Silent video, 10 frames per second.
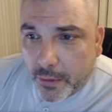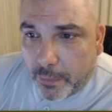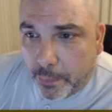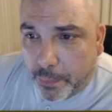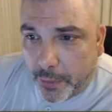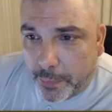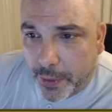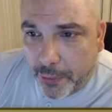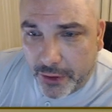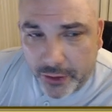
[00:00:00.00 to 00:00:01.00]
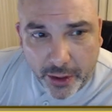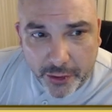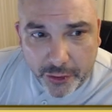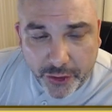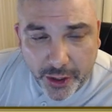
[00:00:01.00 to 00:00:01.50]
But people need to
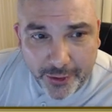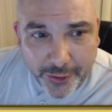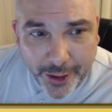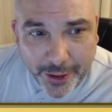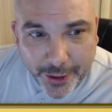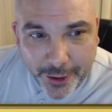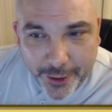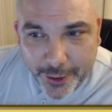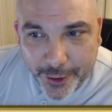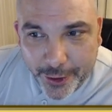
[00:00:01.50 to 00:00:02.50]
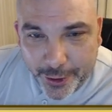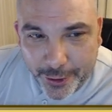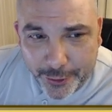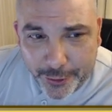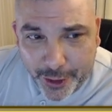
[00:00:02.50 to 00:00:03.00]
understand that
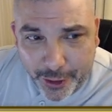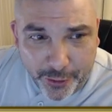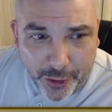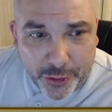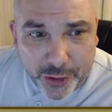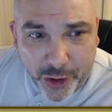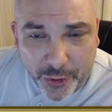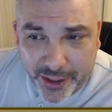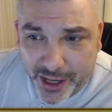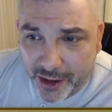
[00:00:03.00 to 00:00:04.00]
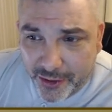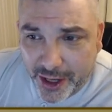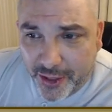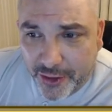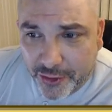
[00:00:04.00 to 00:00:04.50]
even though he's slowing it down, yeah,
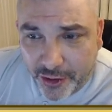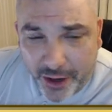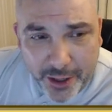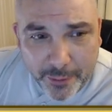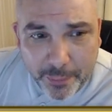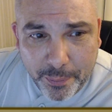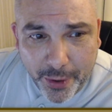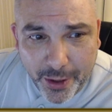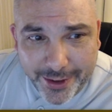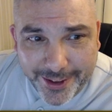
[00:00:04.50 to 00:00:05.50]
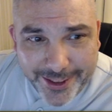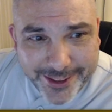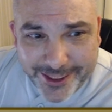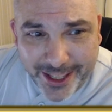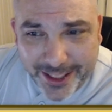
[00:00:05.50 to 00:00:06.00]
that's great. But it's
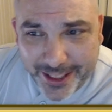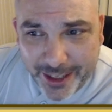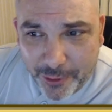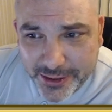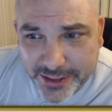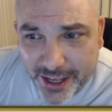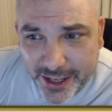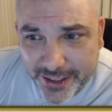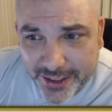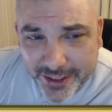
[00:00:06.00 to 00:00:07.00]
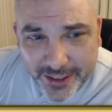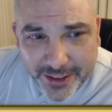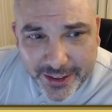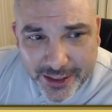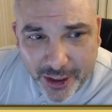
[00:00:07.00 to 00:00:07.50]
not like he wants to end
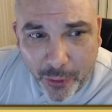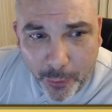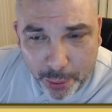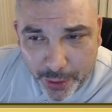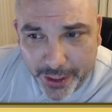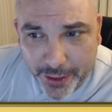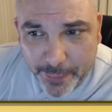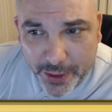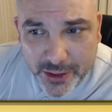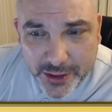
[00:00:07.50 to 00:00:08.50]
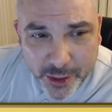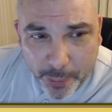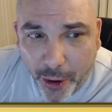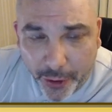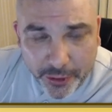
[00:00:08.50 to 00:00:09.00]
this whole plan, because he's a
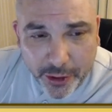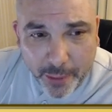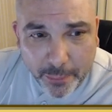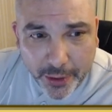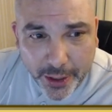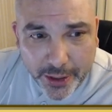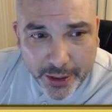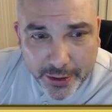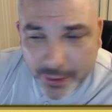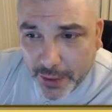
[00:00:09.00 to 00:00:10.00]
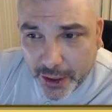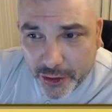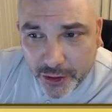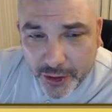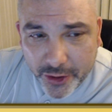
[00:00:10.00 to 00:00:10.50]
part of that plan and making
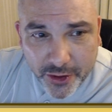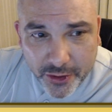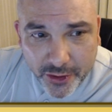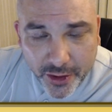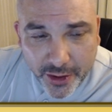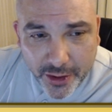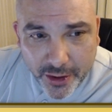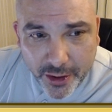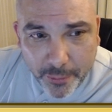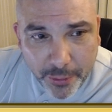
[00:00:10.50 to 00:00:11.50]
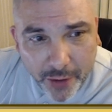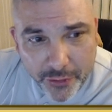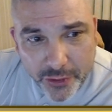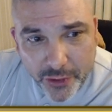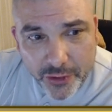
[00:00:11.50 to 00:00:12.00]
sure that these
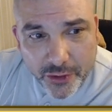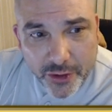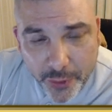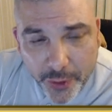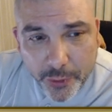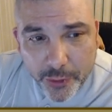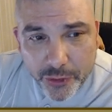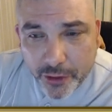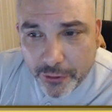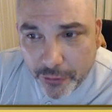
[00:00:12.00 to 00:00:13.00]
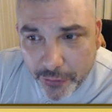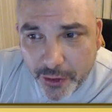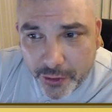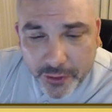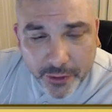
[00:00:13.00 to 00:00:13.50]
prophecies and these rituals get fulfilled.